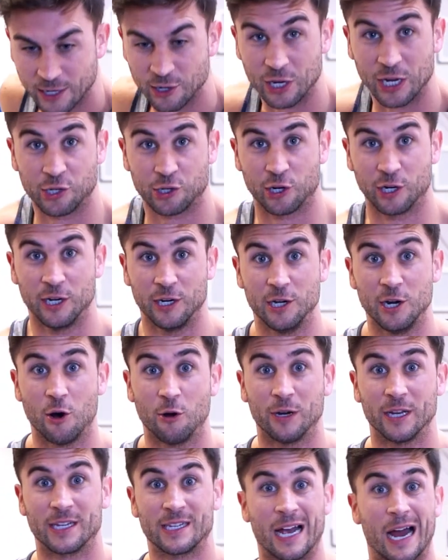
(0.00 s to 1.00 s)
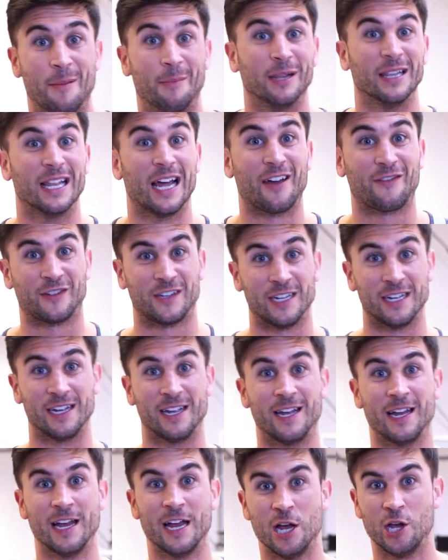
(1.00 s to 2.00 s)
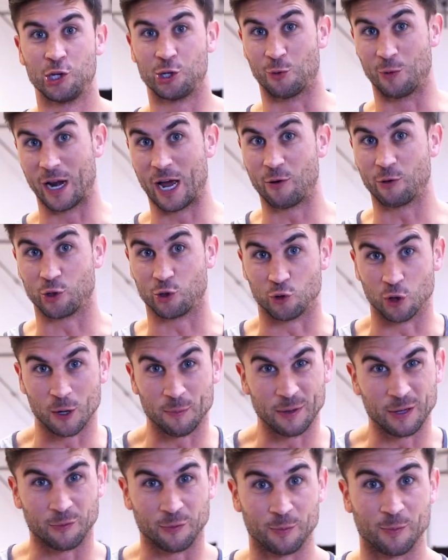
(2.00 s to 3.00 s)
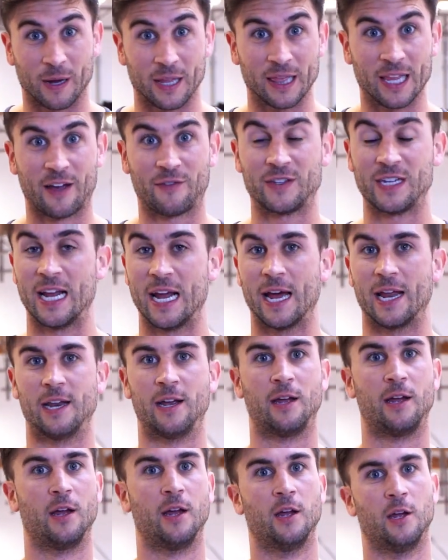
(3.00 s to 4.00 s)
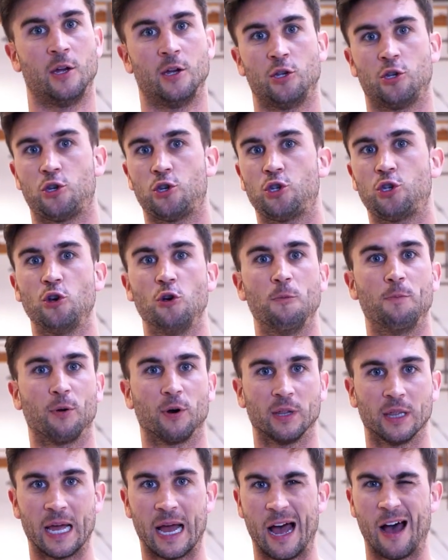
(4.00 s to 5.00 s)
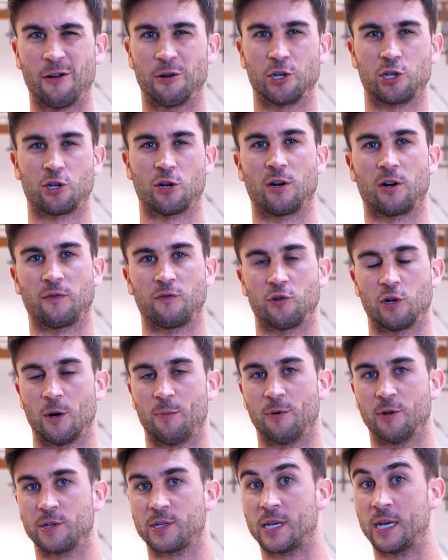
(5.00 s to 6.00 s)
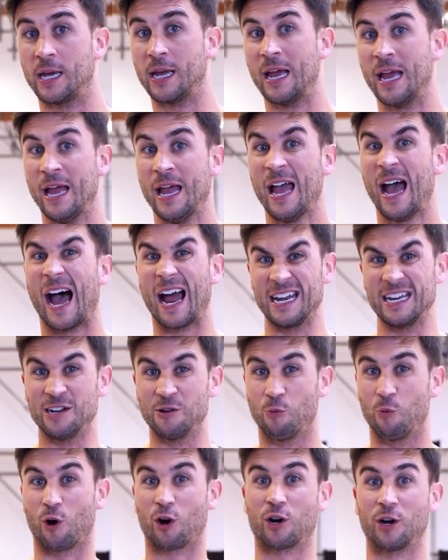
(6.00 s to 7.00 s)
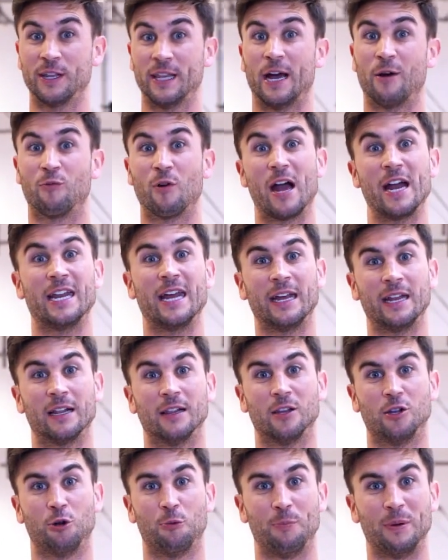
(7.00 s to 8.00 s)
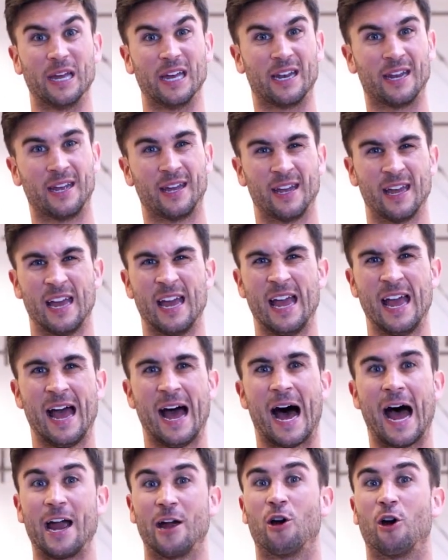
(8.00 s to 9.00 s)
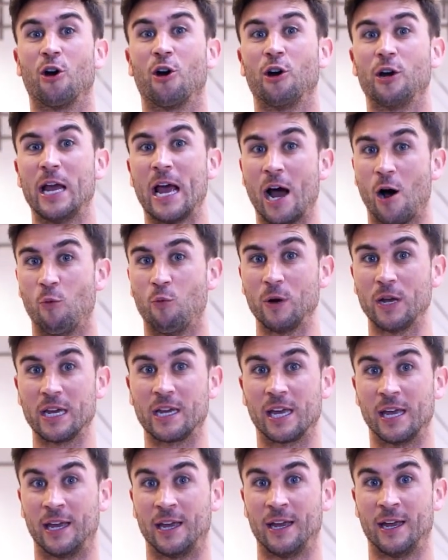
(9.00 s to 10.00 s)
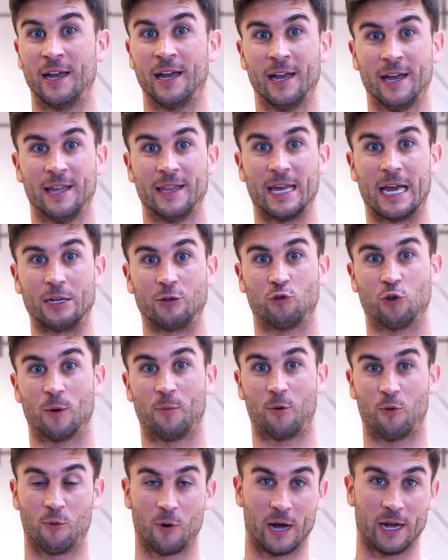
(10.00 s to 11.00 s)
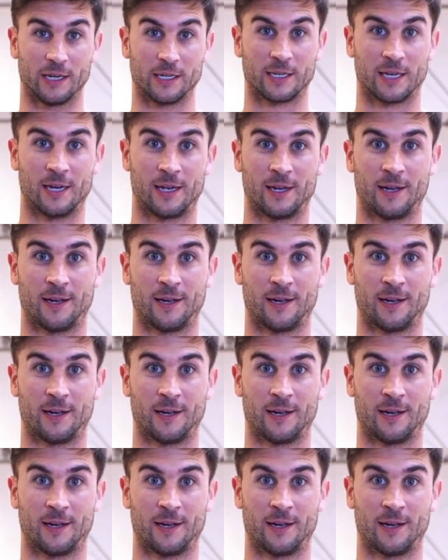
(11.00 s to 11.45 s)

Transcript: You guys are gonna notice, I'm a lefty, so when I was dribbling with my left hand, super loud, assertive dribbles, I need to work on that right hand a little bit. I heard how weak that dribble was.